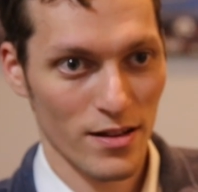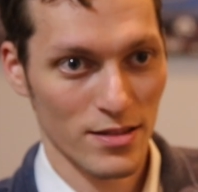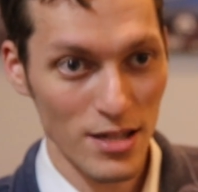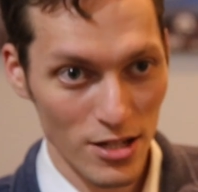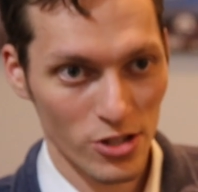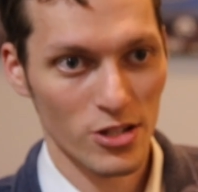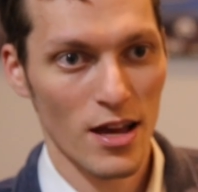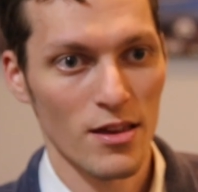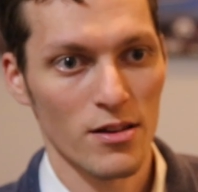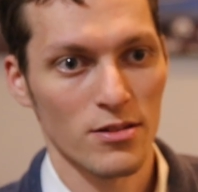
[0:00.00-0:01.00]
teach,
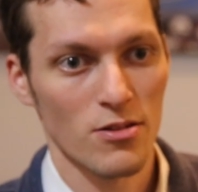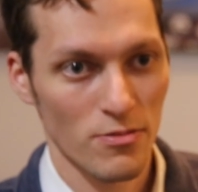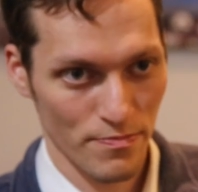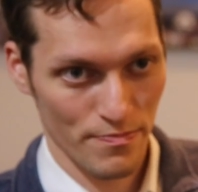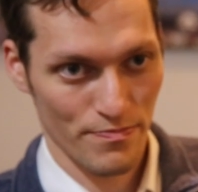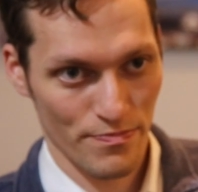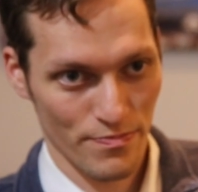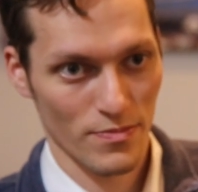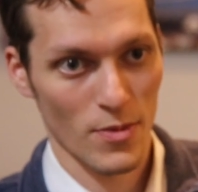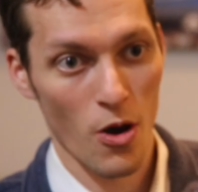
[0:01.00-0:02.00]
and they'll go,
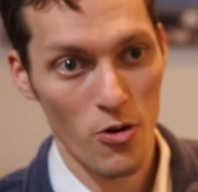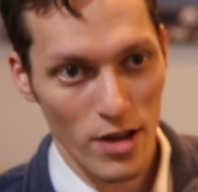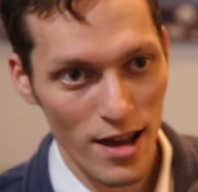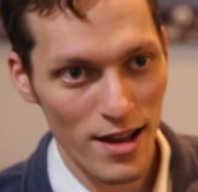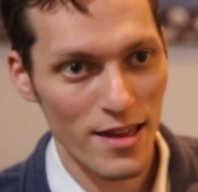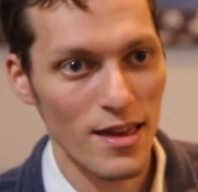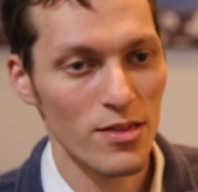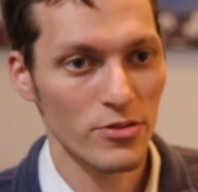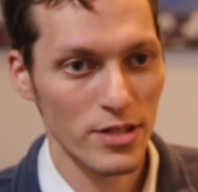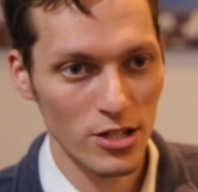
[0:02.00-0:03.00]
okay, and then
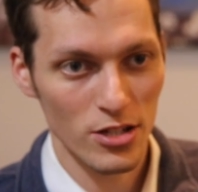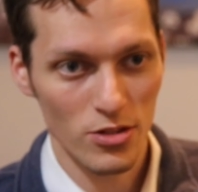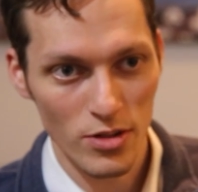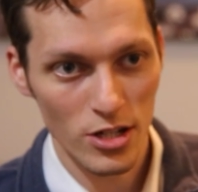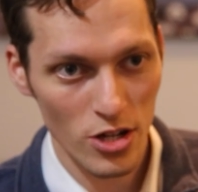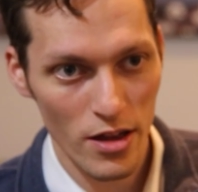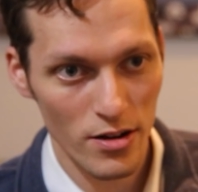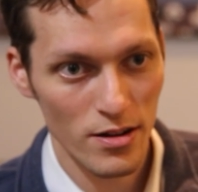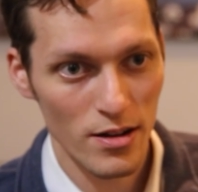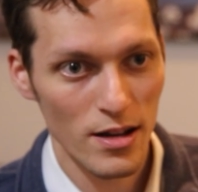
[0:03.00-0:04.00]
they'll teach it to each
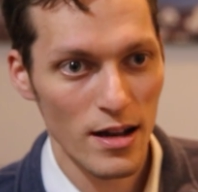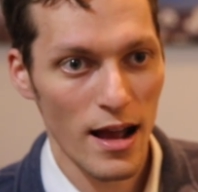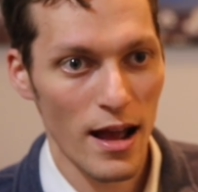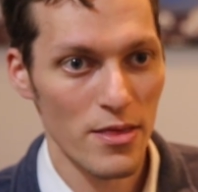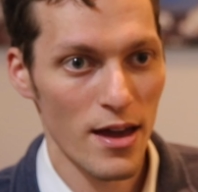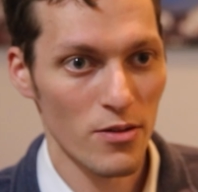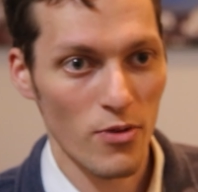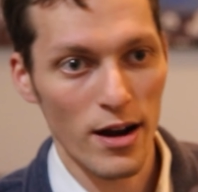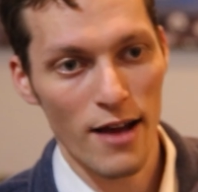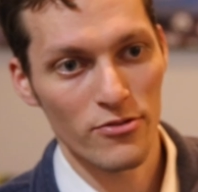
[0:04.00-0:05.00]
other. And then
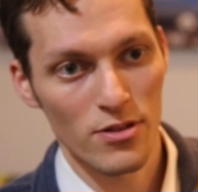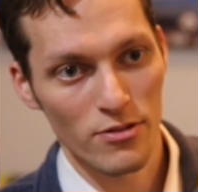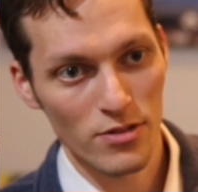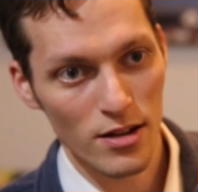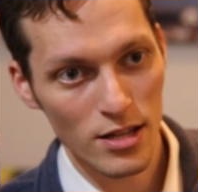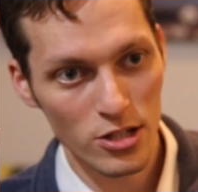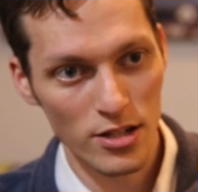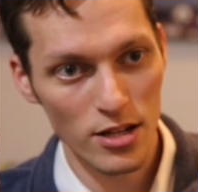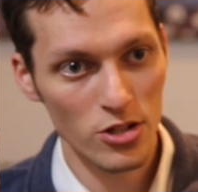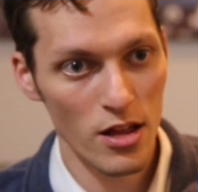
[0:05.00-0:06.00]
right after they're done
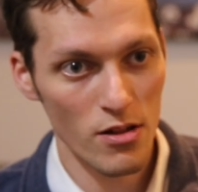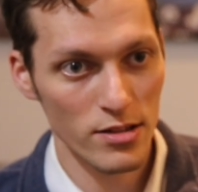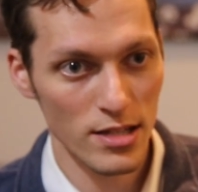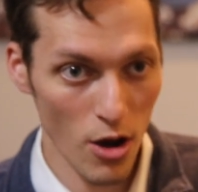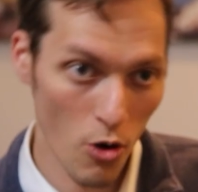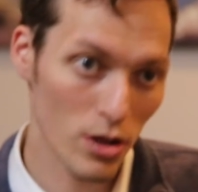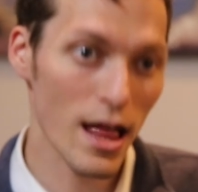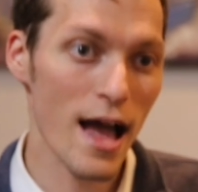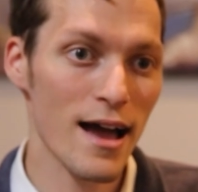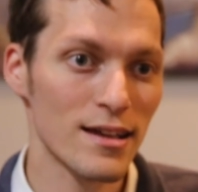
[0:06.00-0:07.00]
teaching each other, I'll say, oh
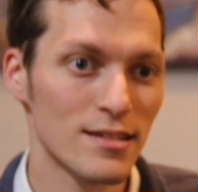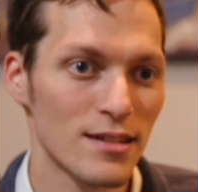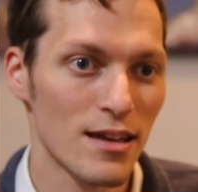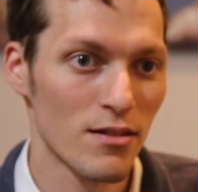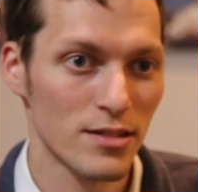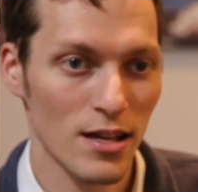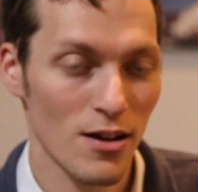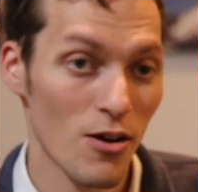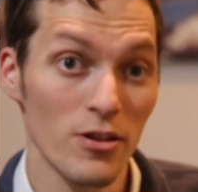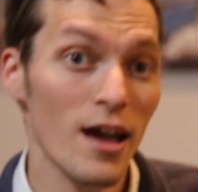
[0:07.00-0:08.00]
class, and they'll say,
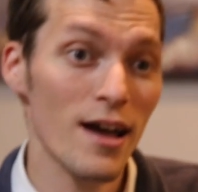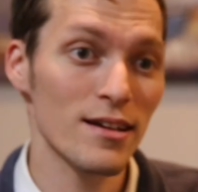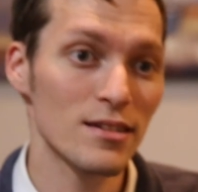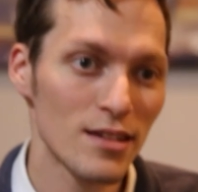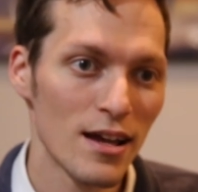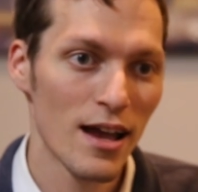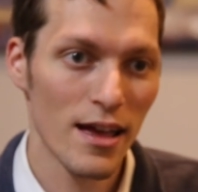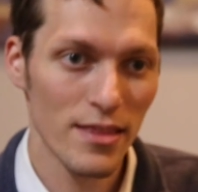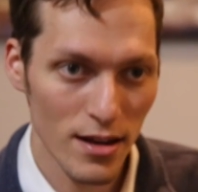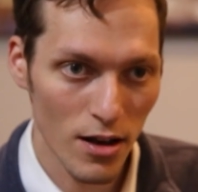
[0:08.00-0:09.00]
oh yes,
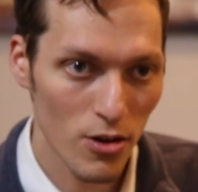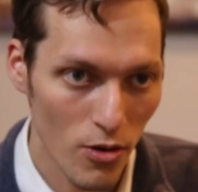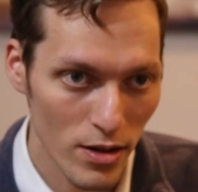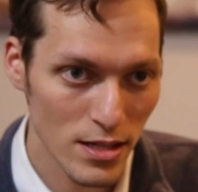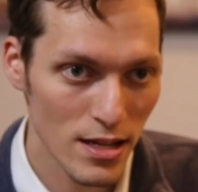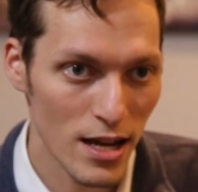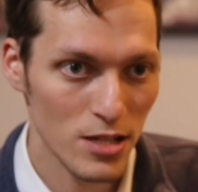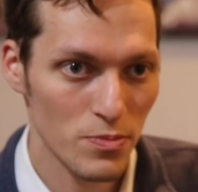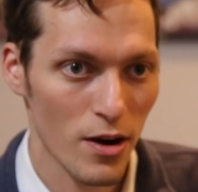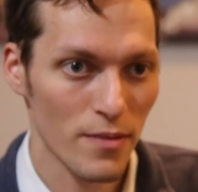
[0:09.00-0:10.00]
and then I'll go on to the
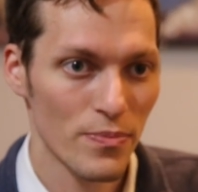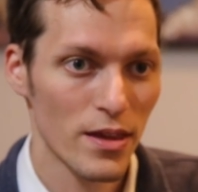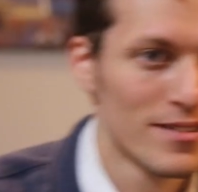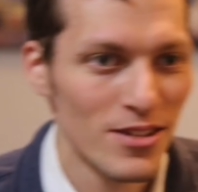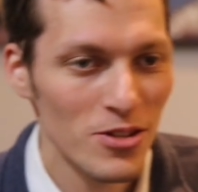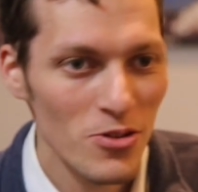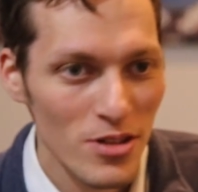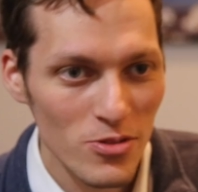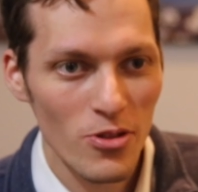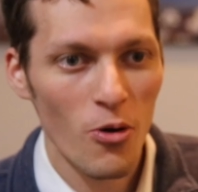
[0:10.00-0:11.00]
next part. You can do
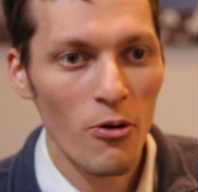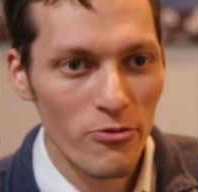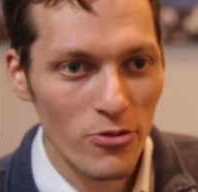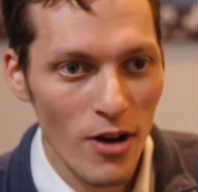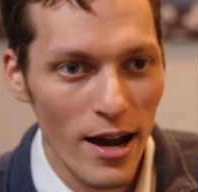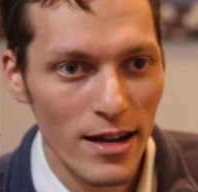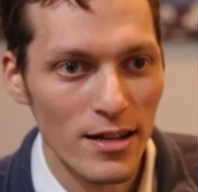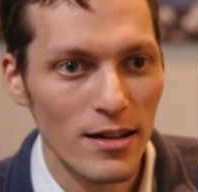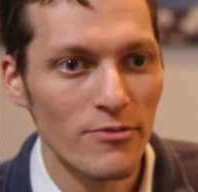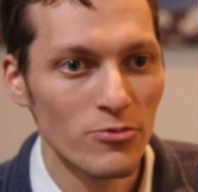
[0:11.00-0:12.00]
this with a whole
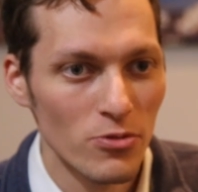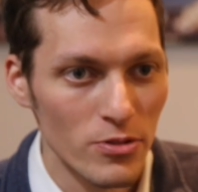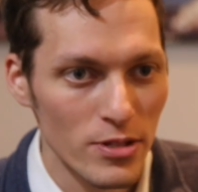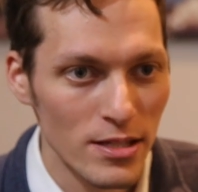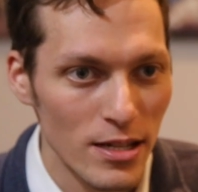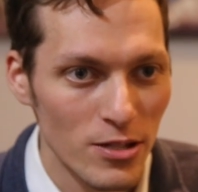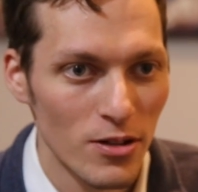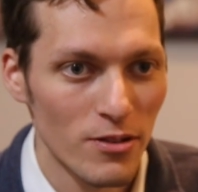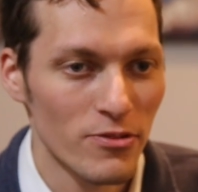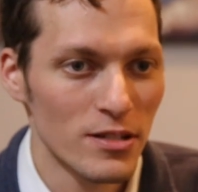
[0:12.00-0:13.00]
variety of rules in
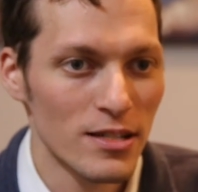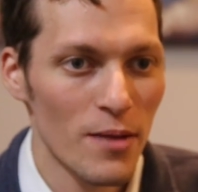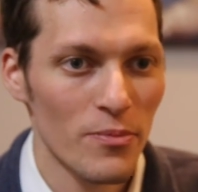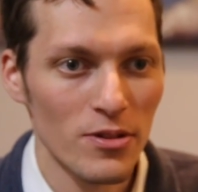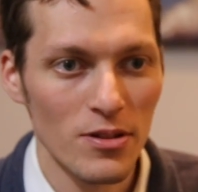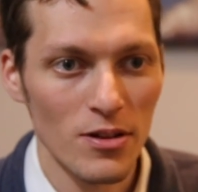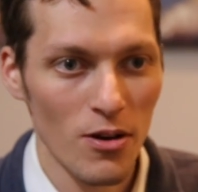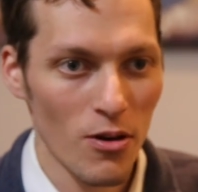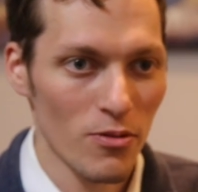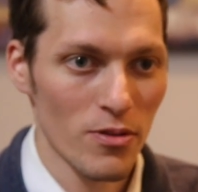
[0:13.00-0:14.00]
Diktuk. For example, you can
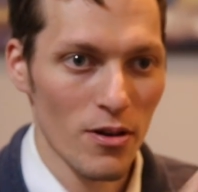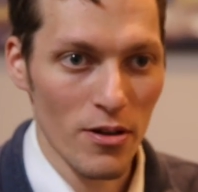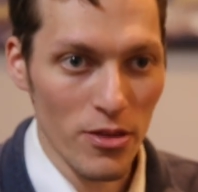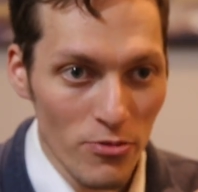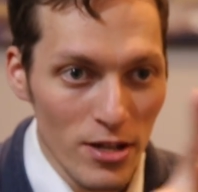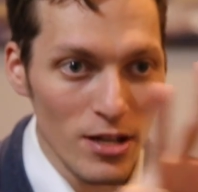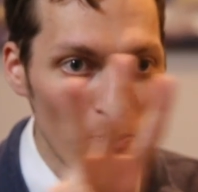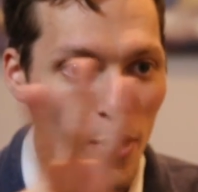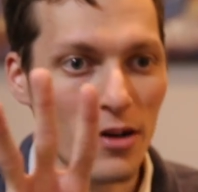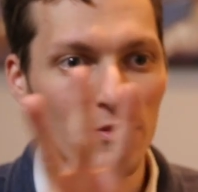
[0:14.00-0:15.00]
go, there are 3
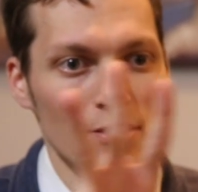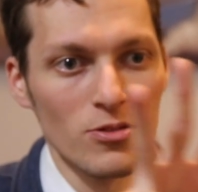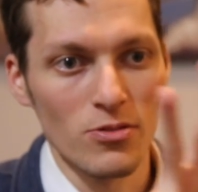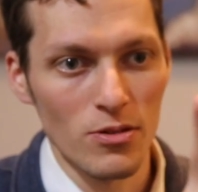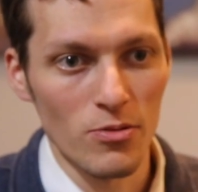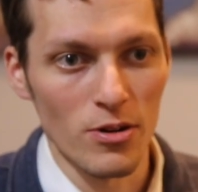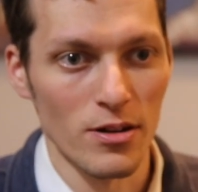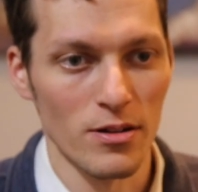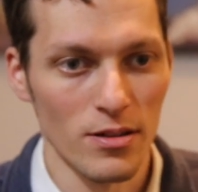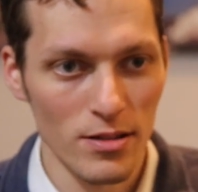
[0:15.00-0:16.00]
parts to a
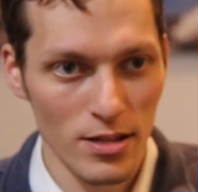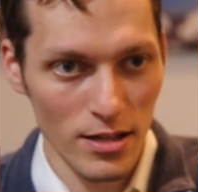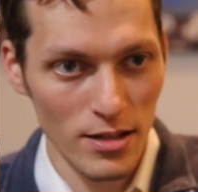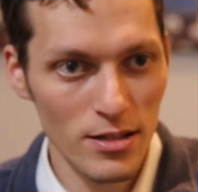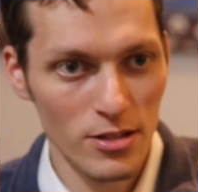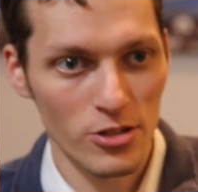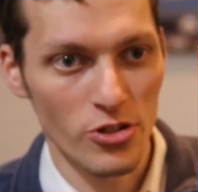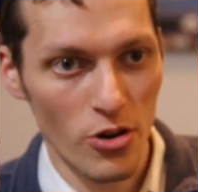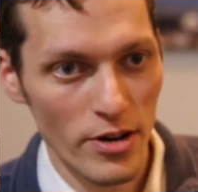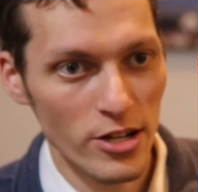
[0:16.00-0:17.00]
word. Tchilit,
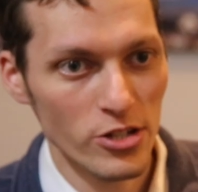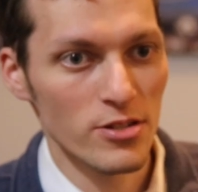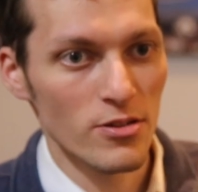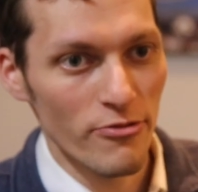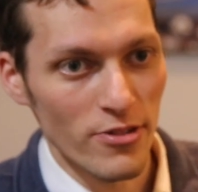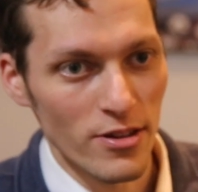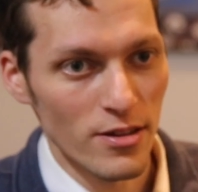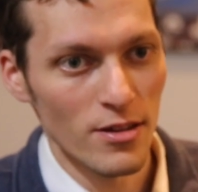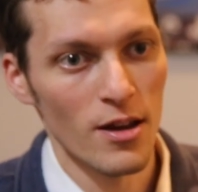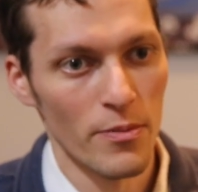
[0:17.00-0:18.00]
shoresh, sofit.
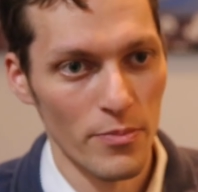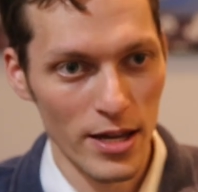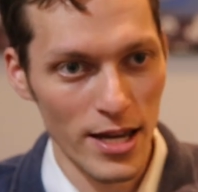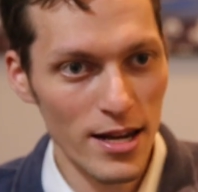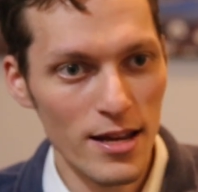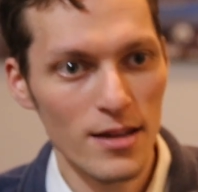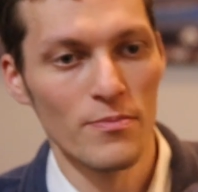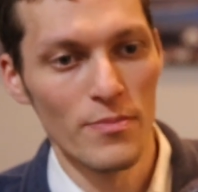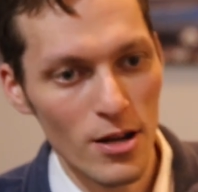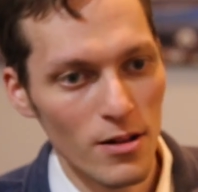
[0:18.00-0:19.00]

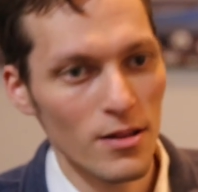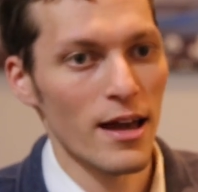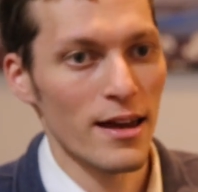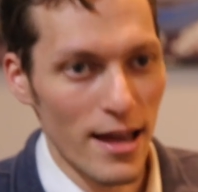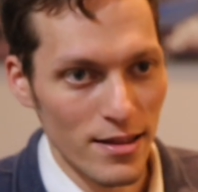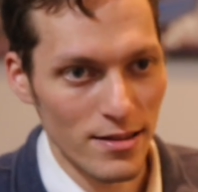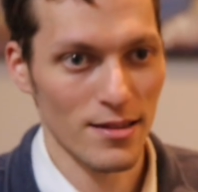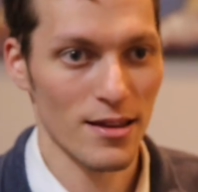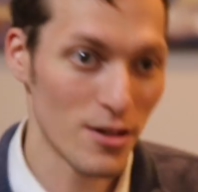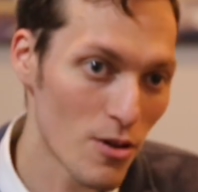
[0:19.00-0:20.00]
Beginning, middle, and end. And
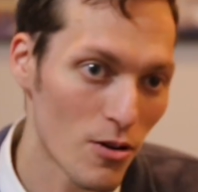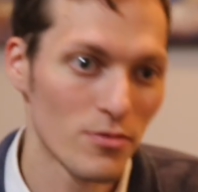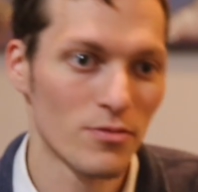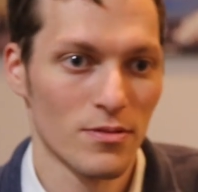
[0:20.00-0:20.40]
then you go,